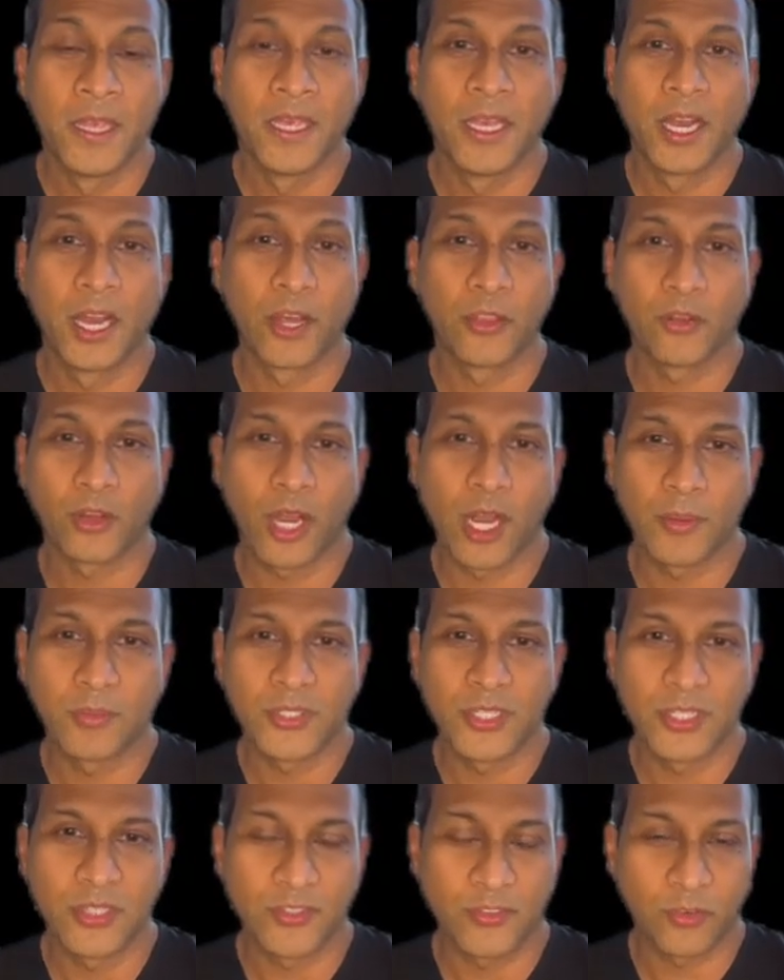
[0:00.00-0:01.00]
other
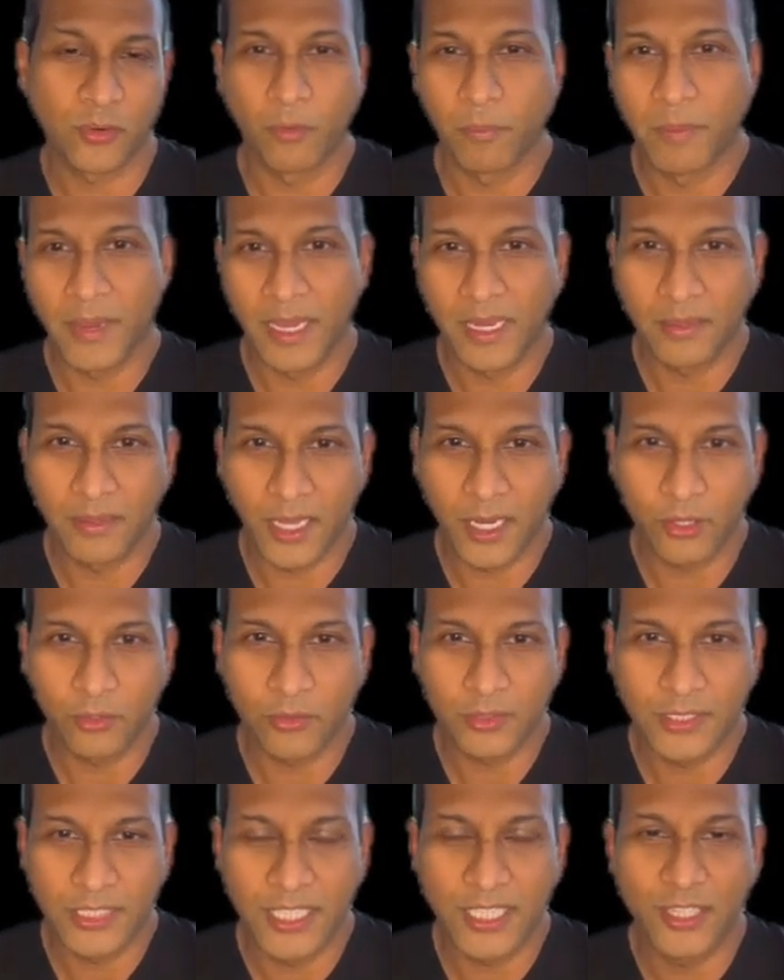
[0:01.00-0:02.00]
options for peg lateral
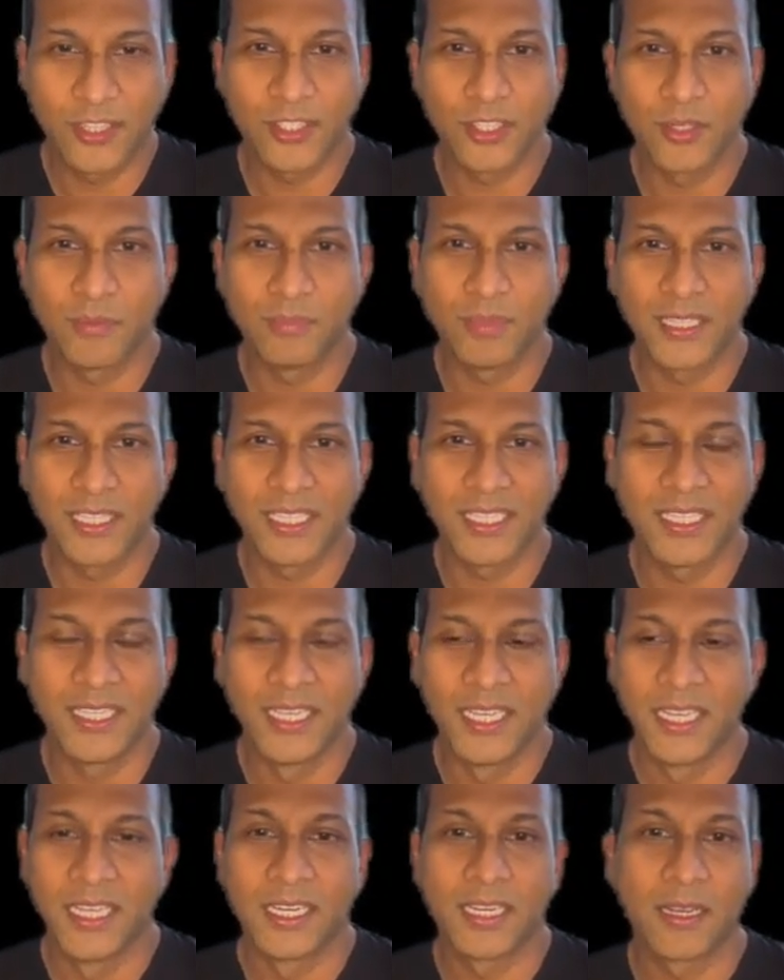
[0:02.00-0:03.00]
teeth could be
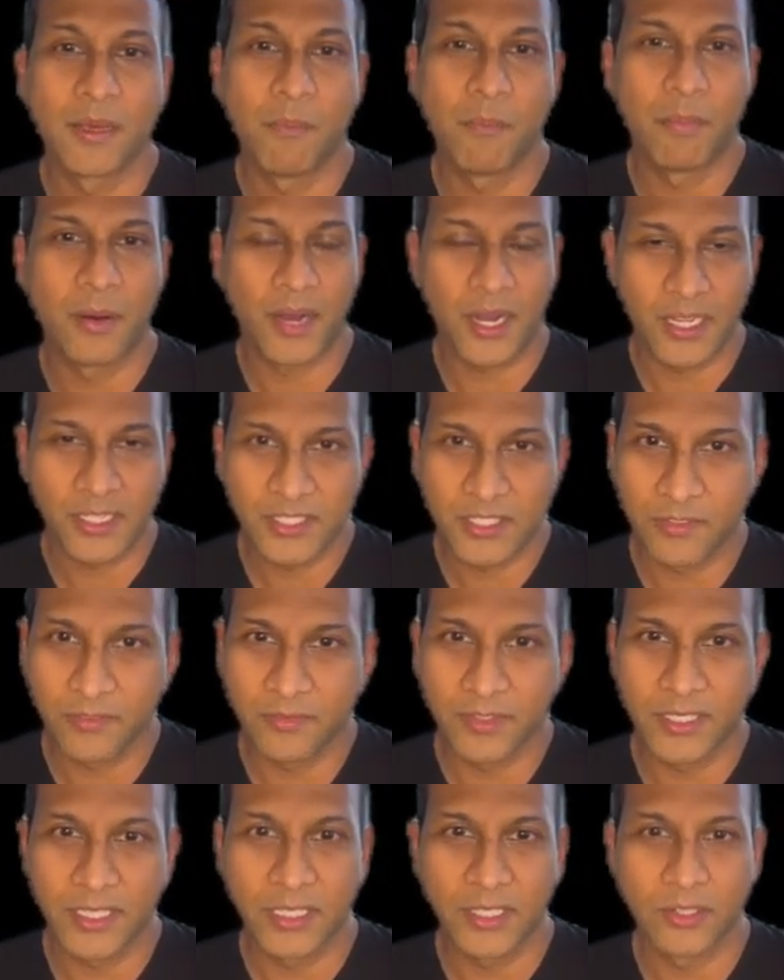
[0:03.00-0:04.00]
composite
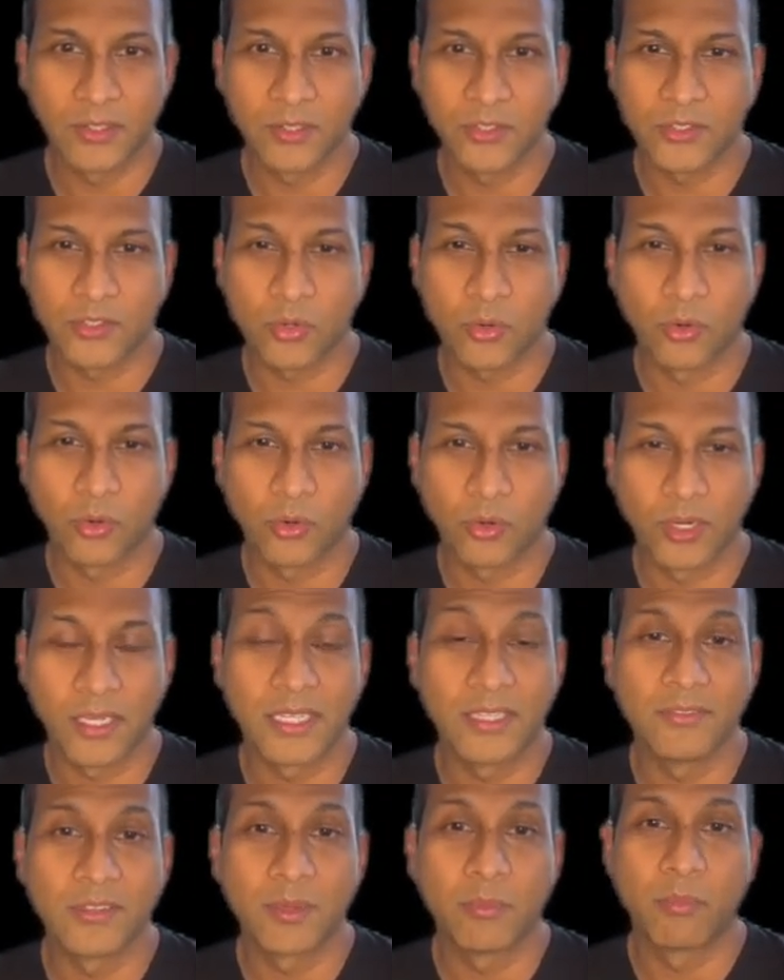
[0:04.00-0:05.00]
veneers or
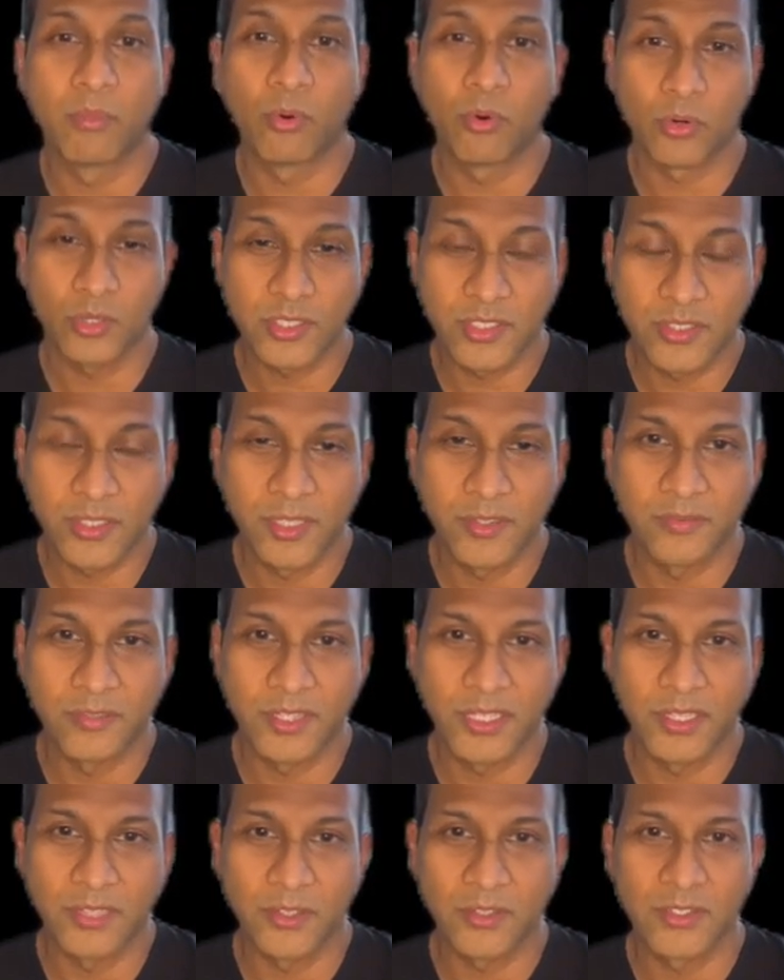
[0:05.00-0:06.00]
even porcelain
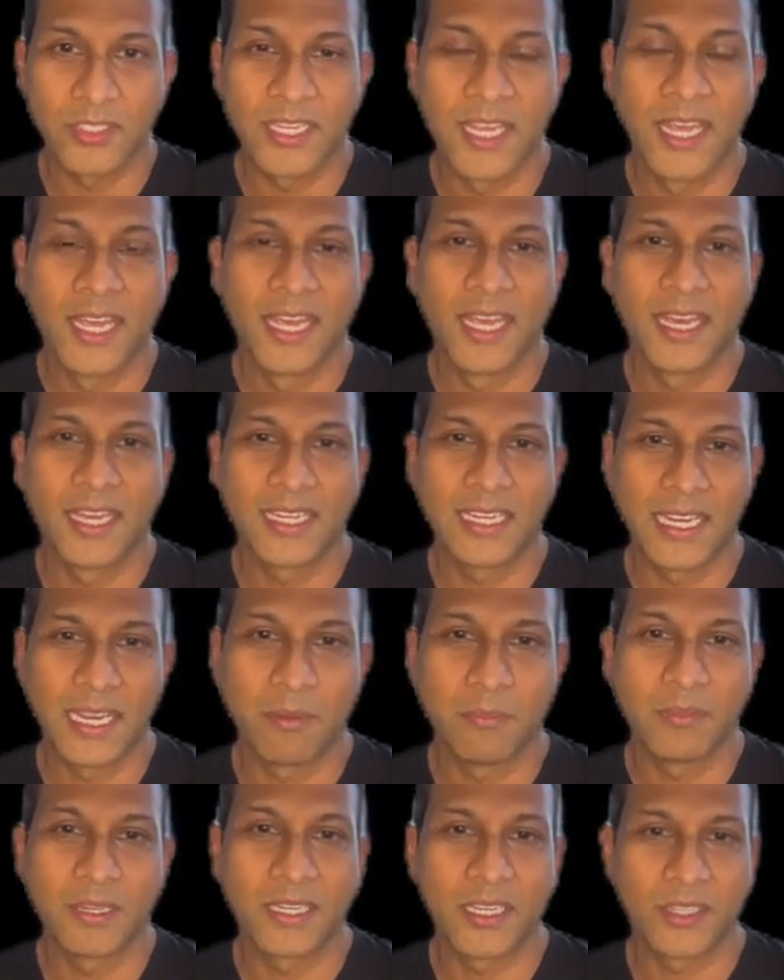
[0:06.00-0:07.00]
veneers, again,
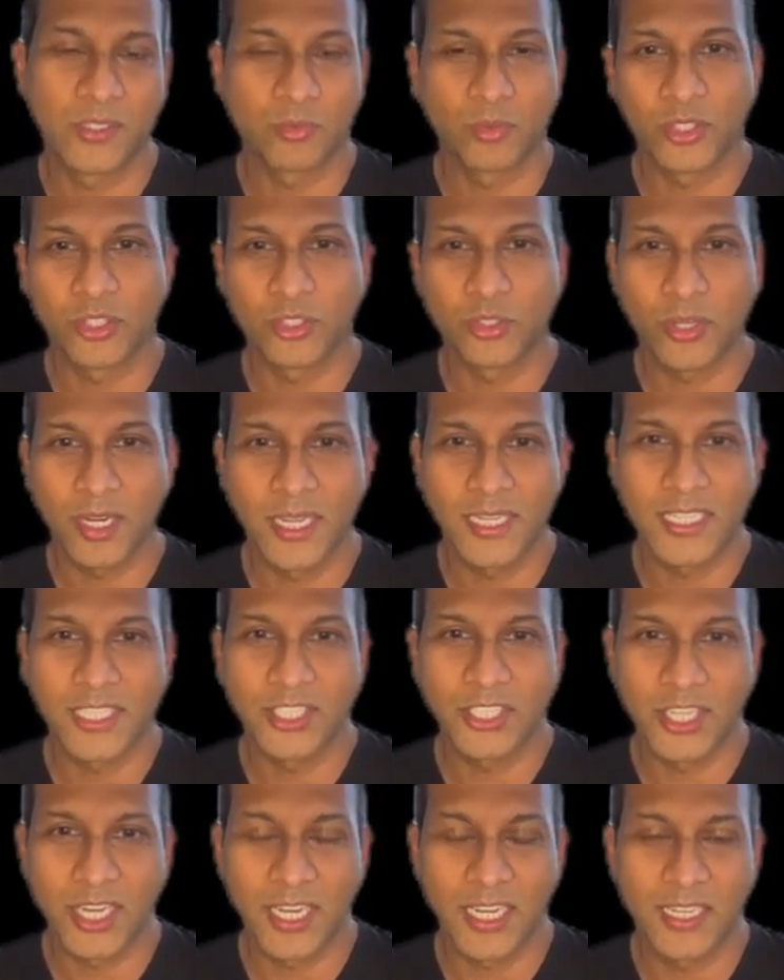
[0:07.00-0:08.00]
because we're trying to
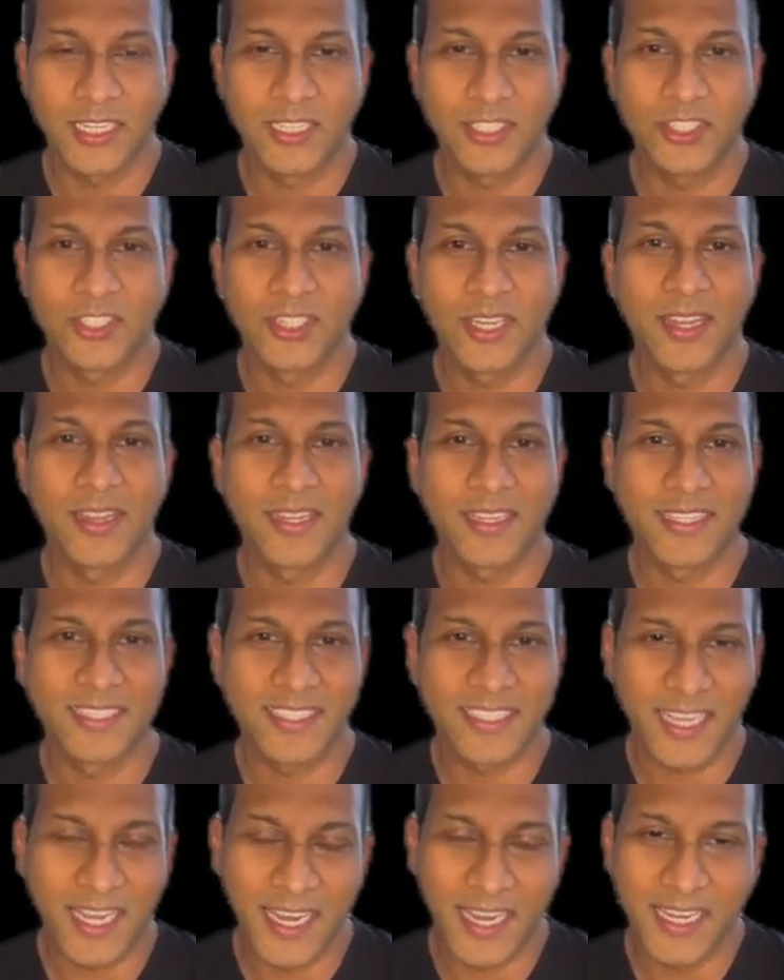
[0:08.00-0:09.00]
change the
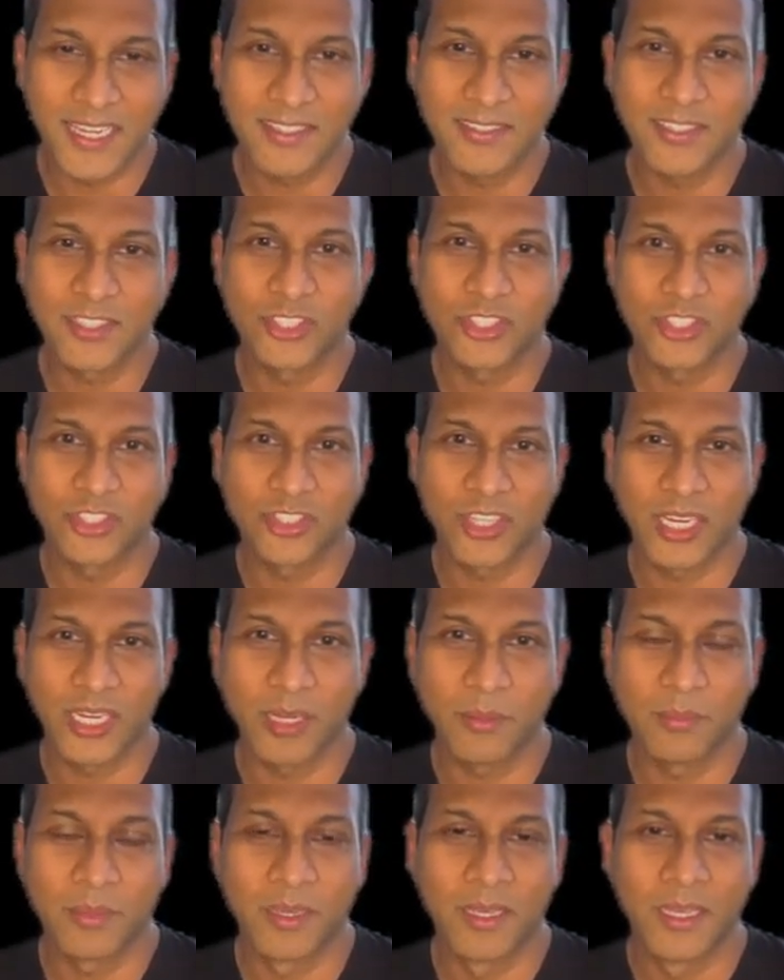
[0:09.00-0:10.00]
size and
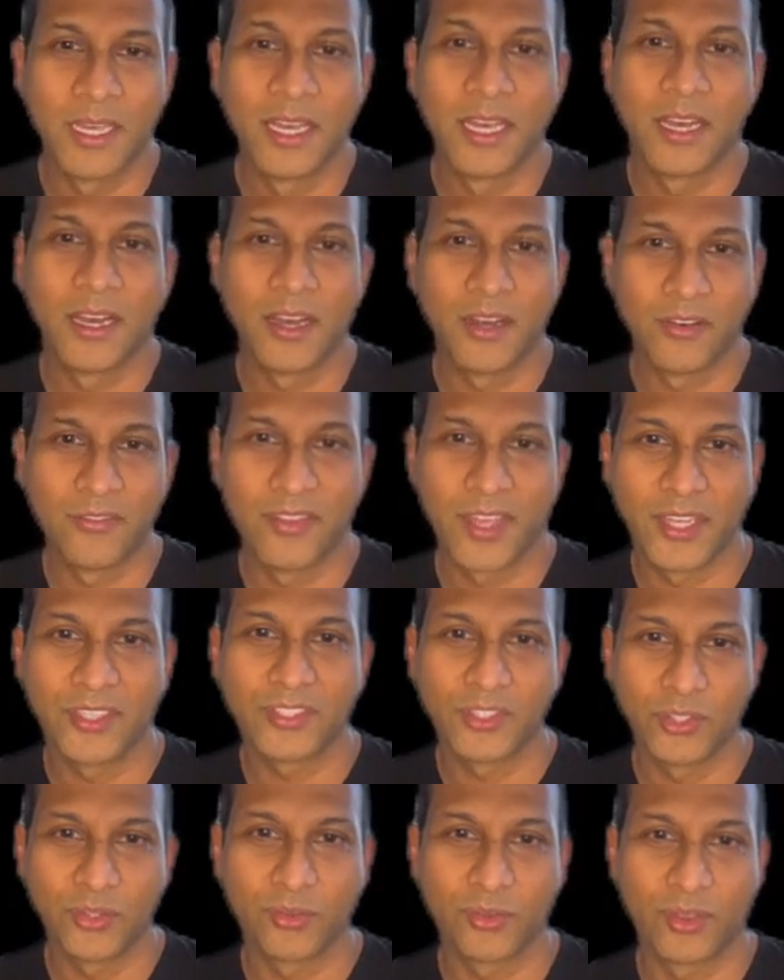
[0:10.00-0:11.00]
shape of that
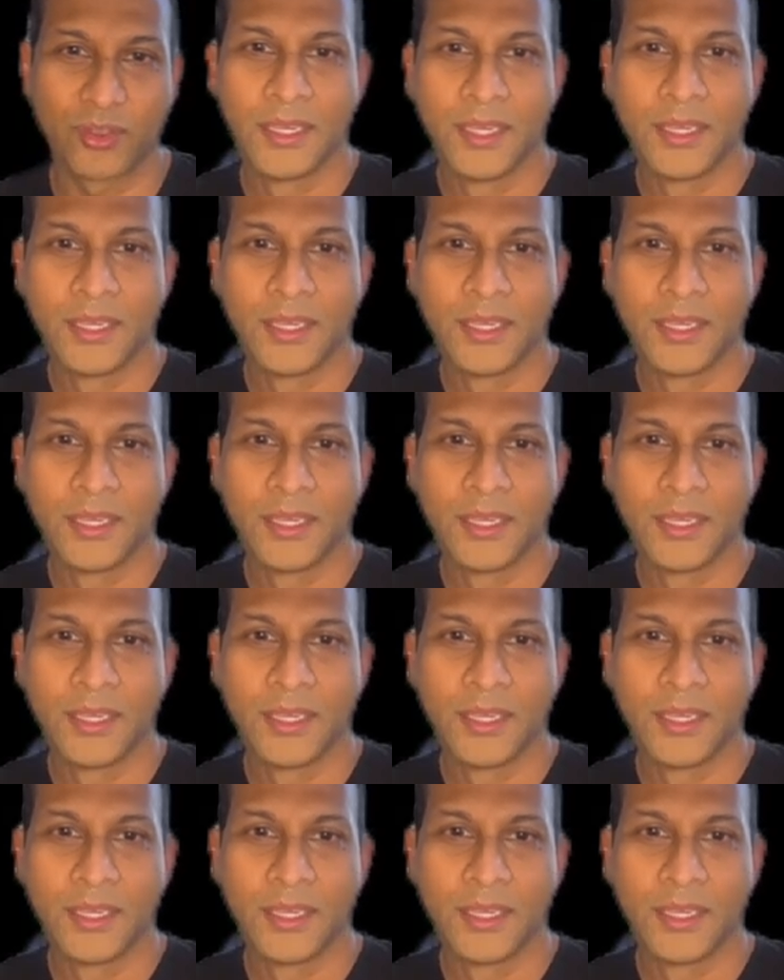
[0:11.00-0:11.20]
tooth.